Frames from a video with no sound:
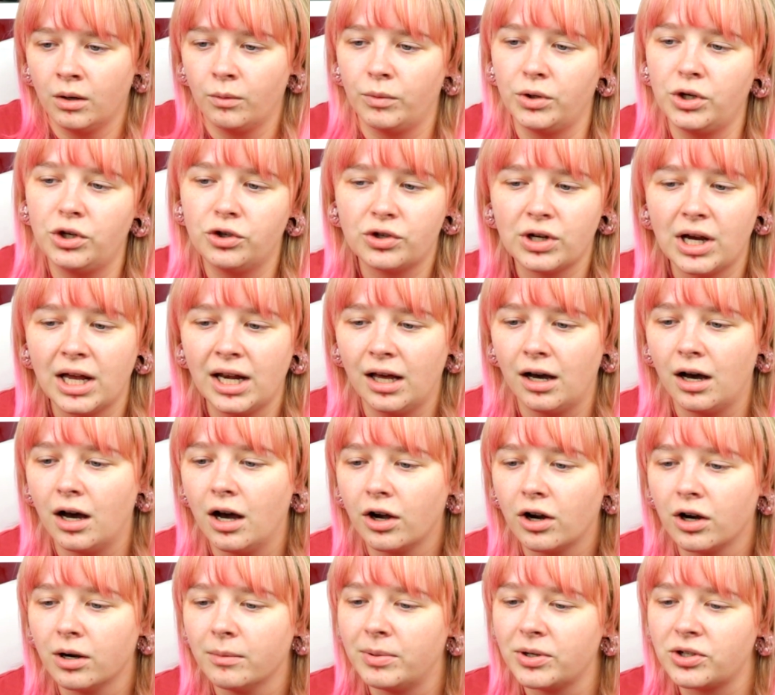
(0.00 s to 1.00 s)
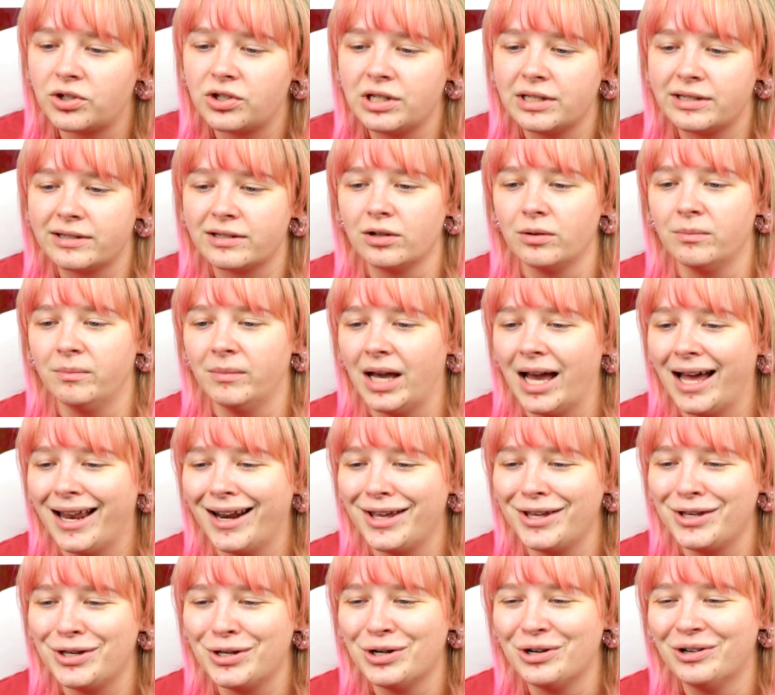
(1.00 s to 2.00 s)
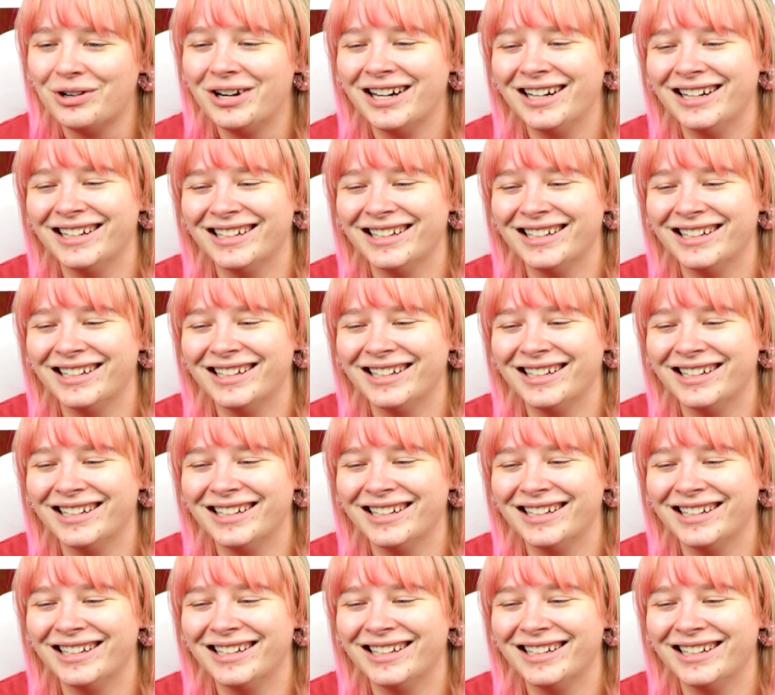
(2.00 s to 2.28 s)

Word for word: When you try to hug her, but she's still mad at you,